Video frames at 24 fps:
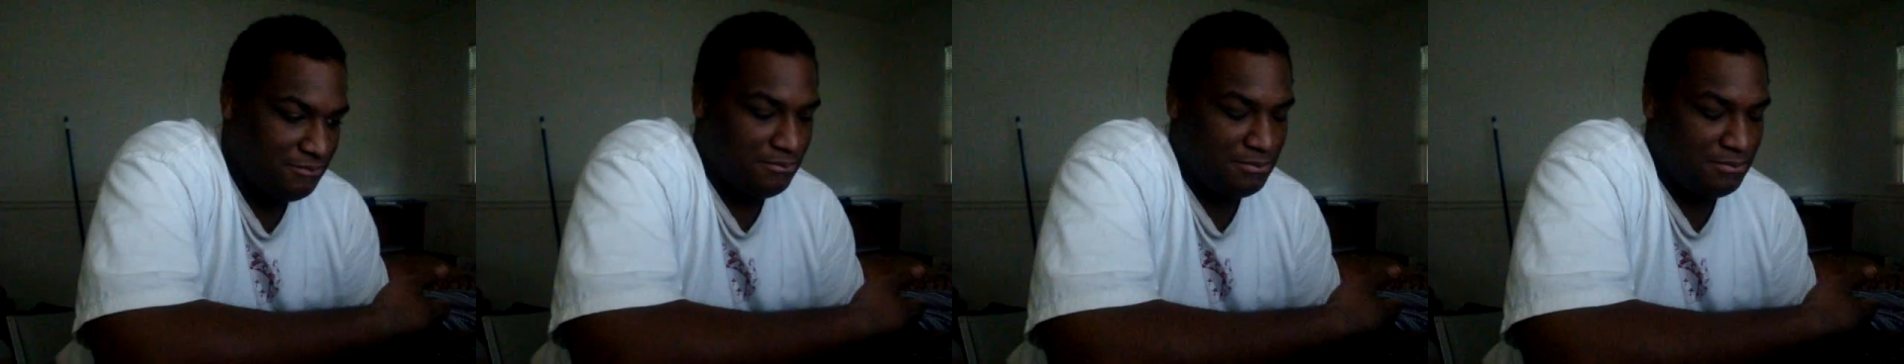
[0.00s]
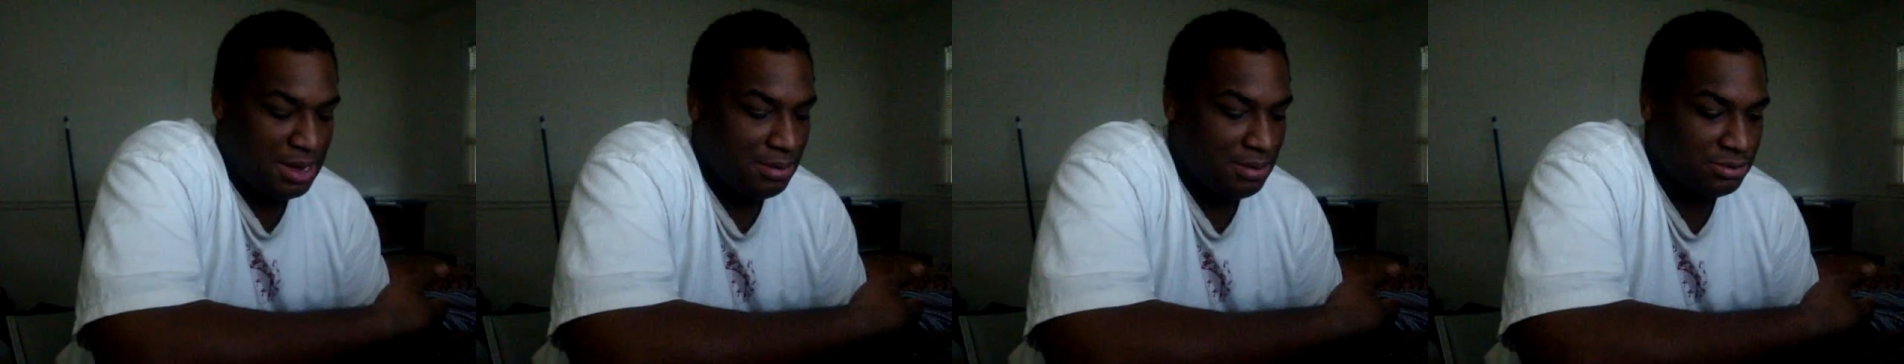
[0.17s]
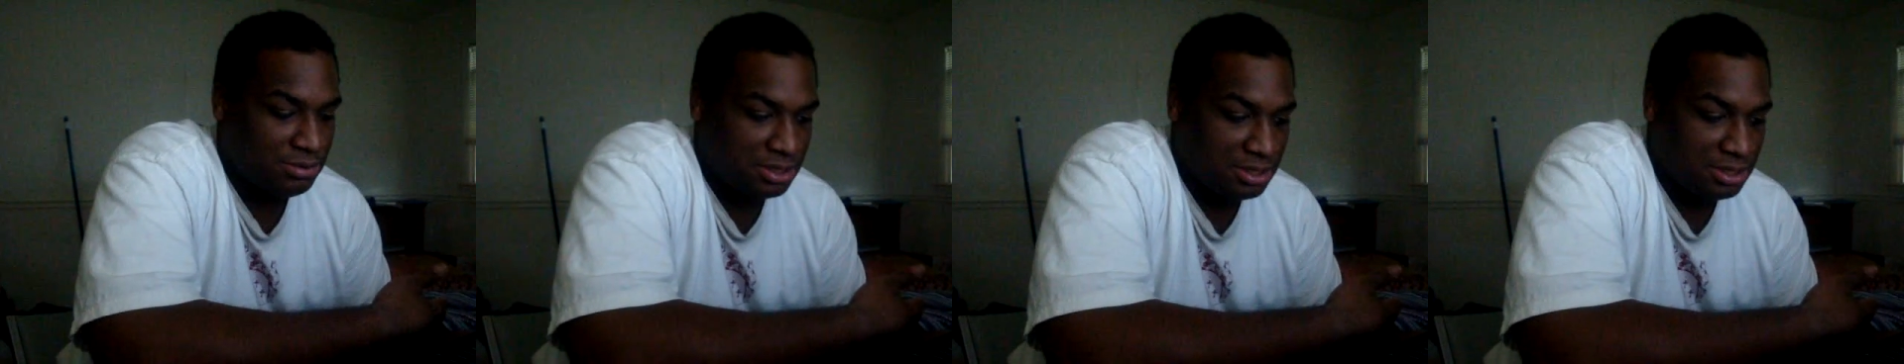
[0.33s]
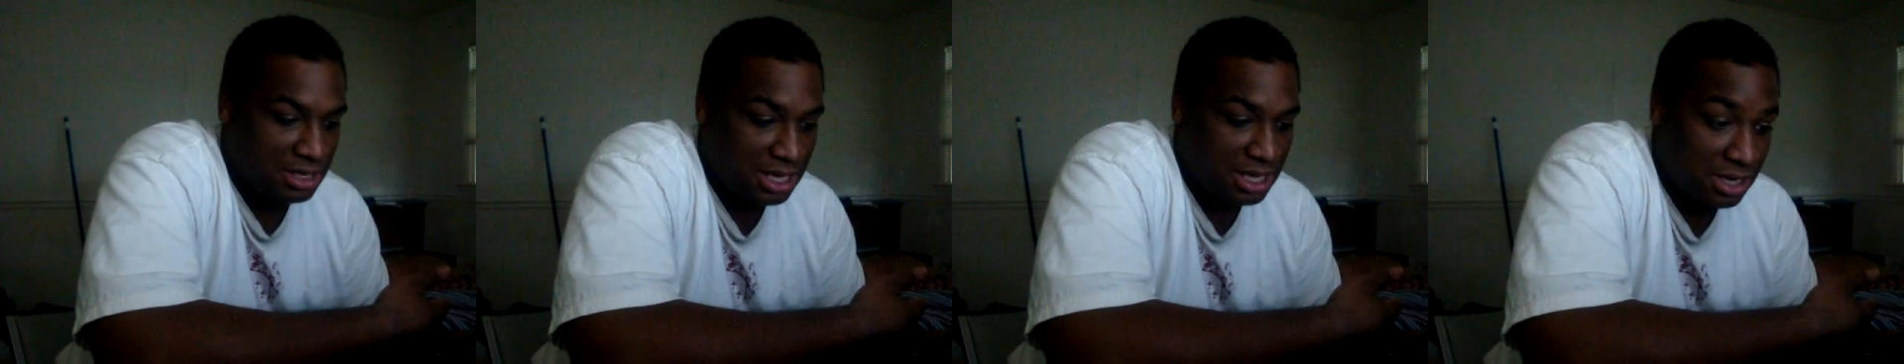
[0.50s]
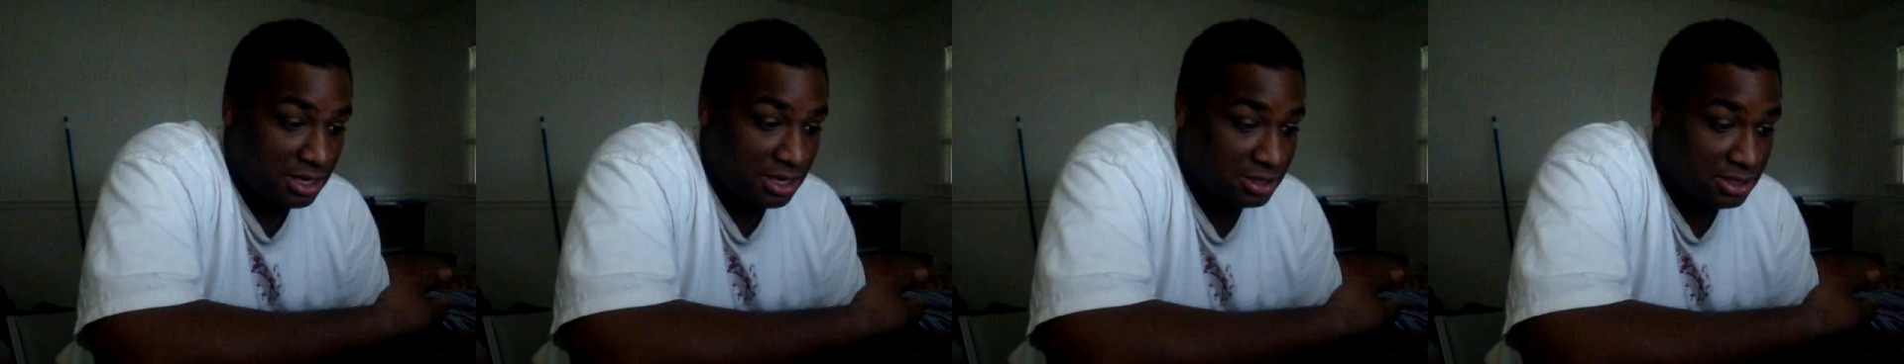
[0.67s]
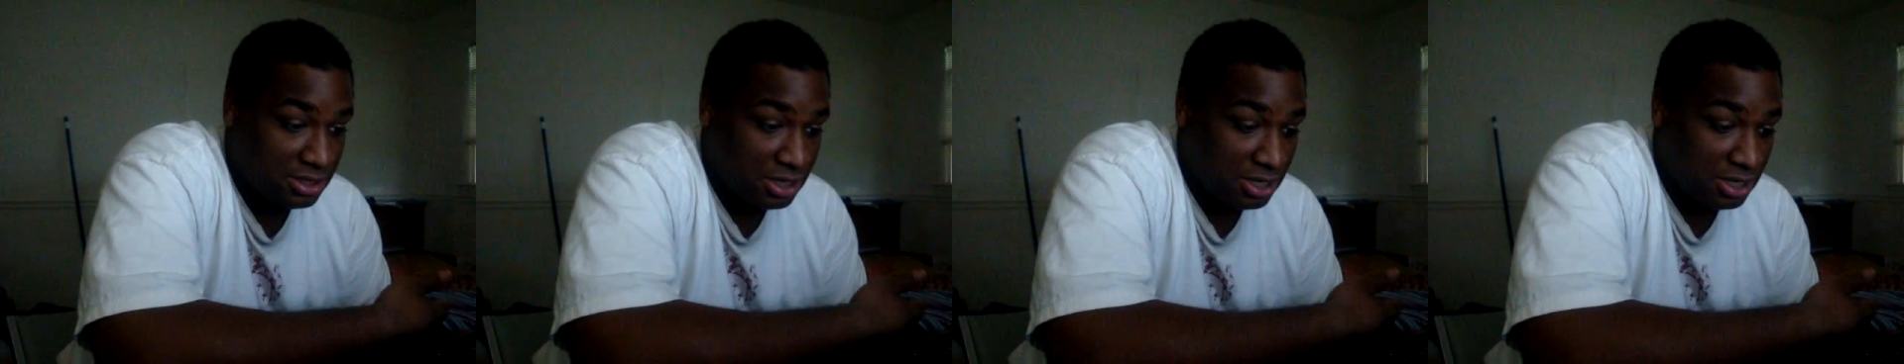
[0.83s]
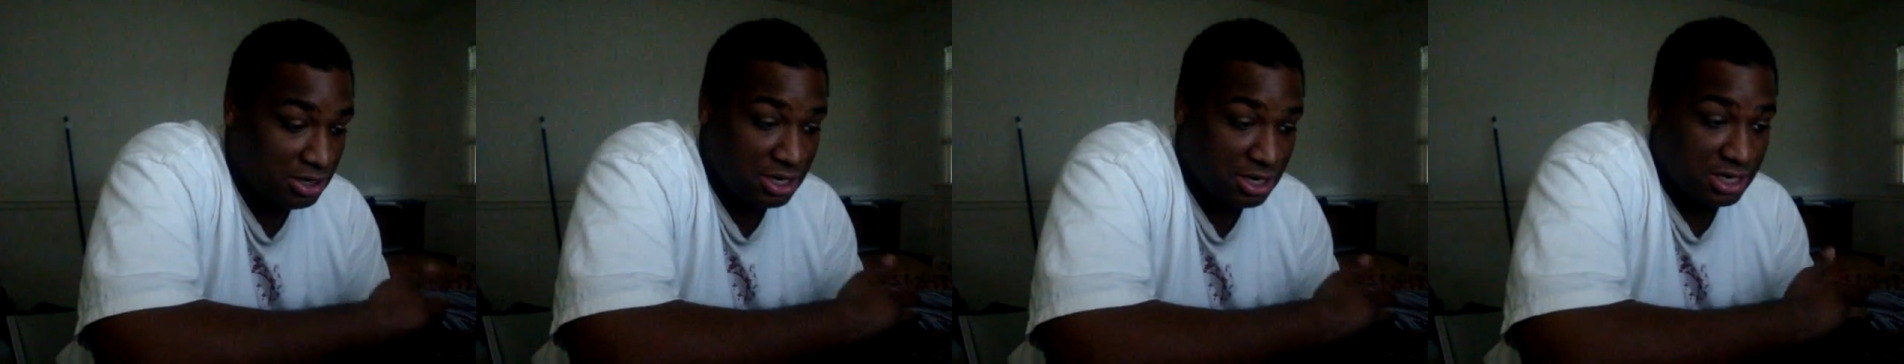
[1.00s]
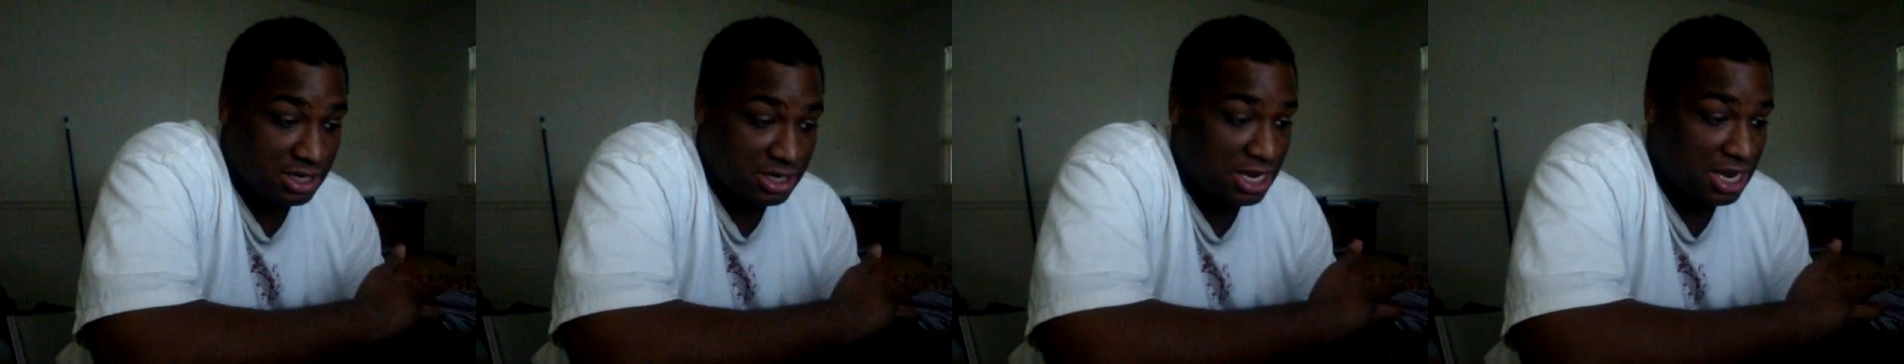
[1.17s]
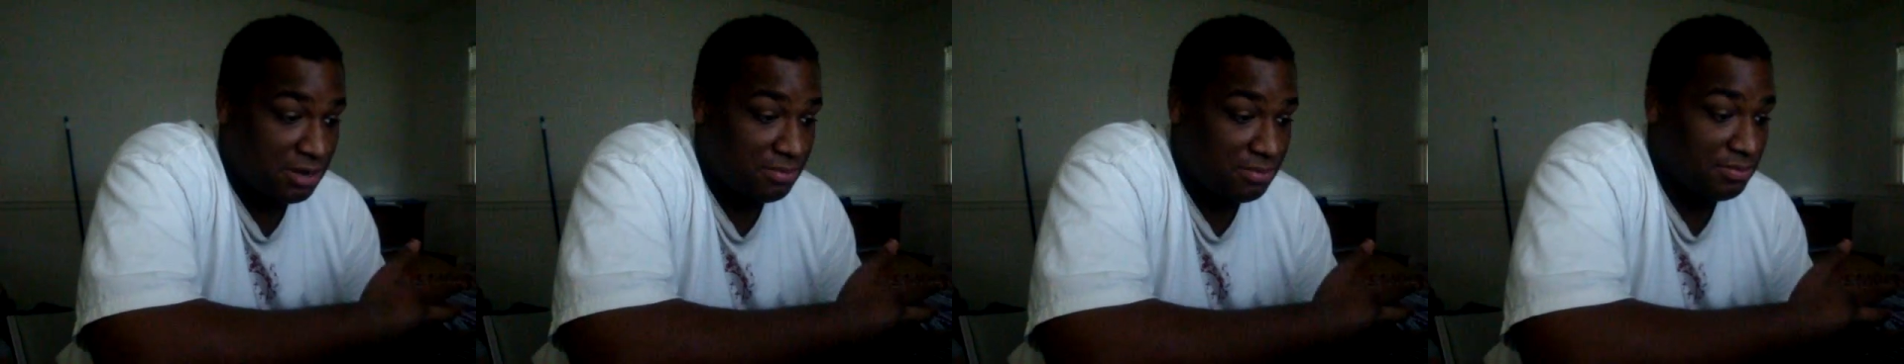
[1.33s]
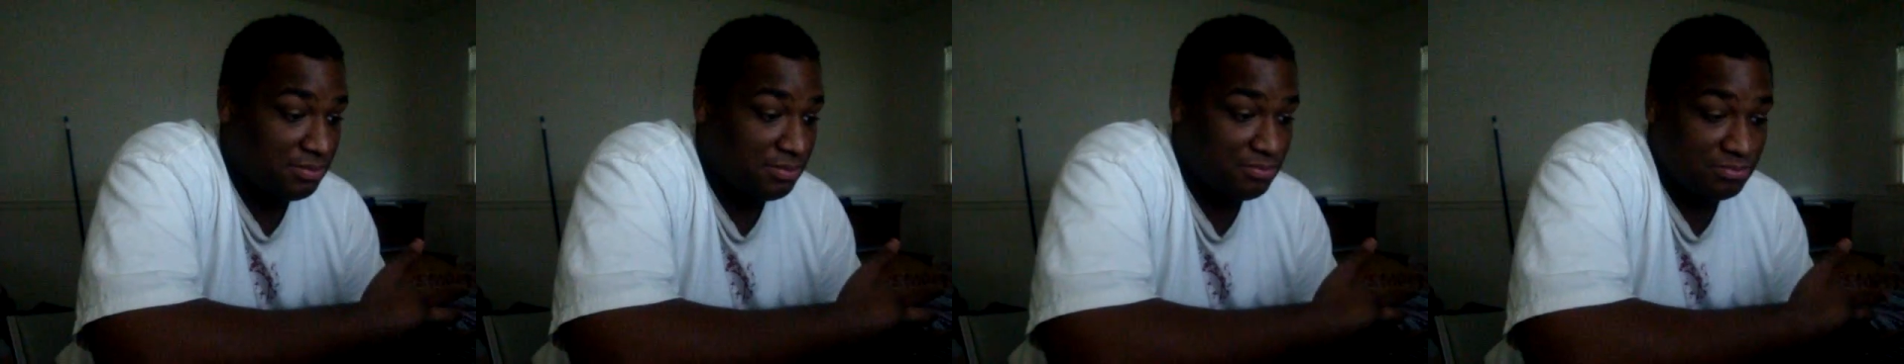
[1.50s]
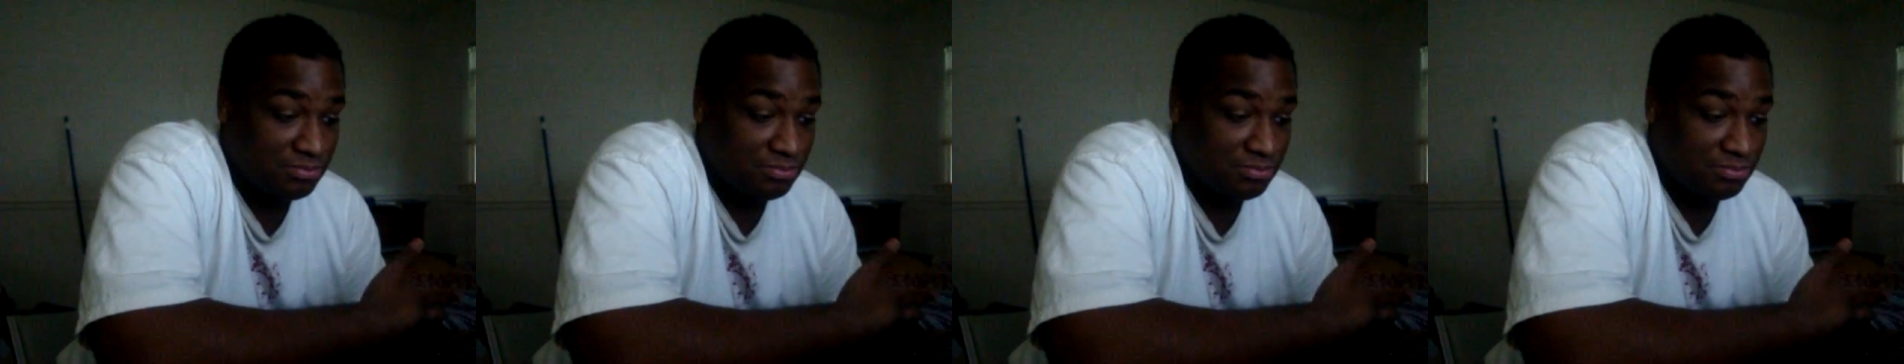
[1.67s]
members of Legacy, the entire